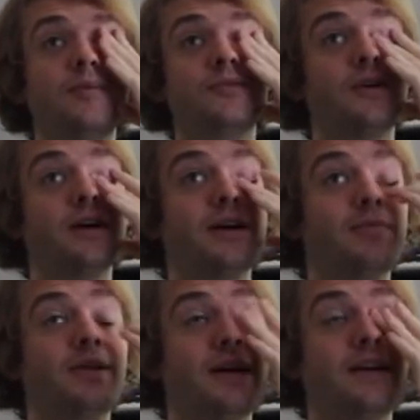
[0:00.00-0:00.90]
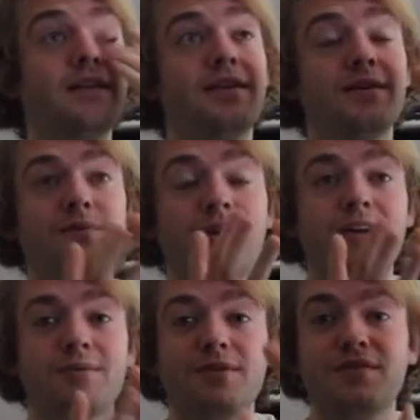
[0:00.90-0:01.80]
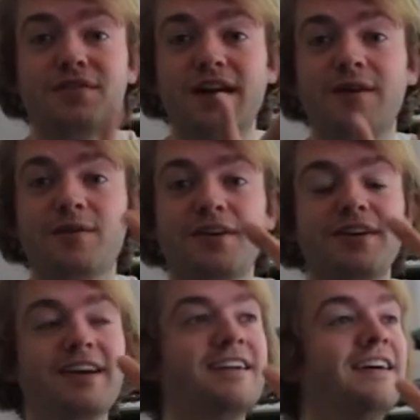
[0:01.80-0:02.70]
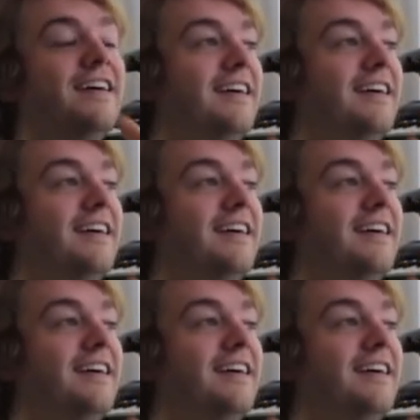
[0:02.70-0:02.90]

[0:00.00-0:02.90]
drawing it blank, the record with the flower on it.